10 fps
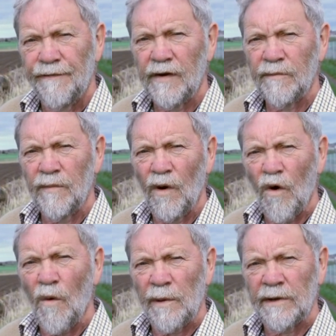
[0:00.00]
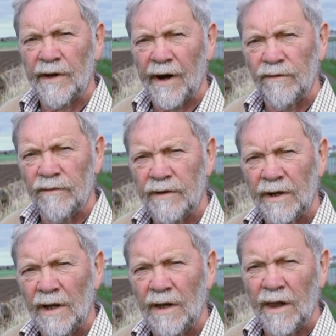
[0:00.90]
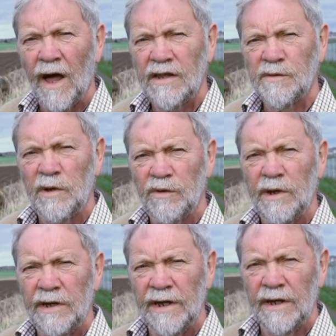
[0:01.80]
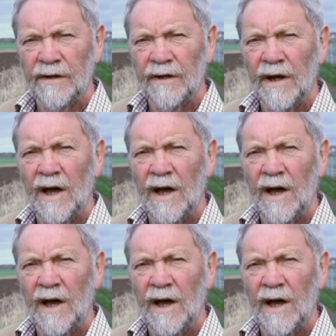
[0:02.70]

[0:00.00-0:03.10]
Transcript: Firm open ground lies between here